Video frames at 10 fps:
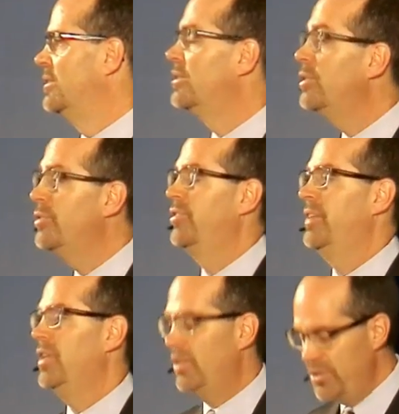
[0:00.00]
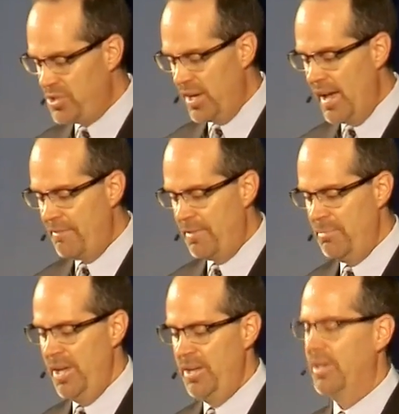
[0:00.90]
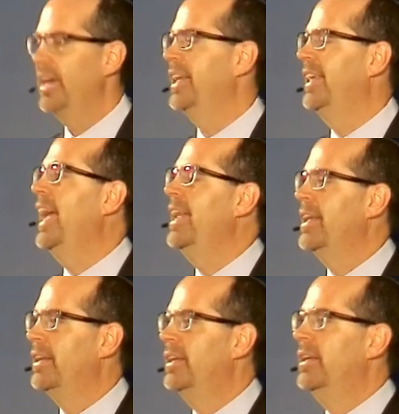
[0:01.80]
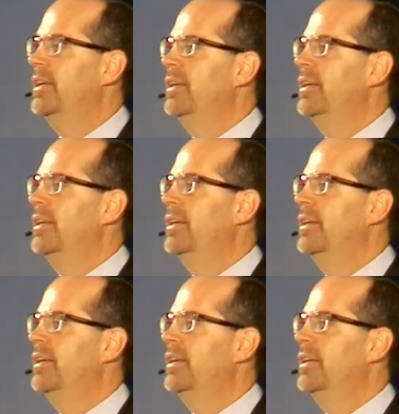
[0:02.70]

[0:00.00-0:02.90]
You'll lose it. If you lose your life for me, you're going to gain it.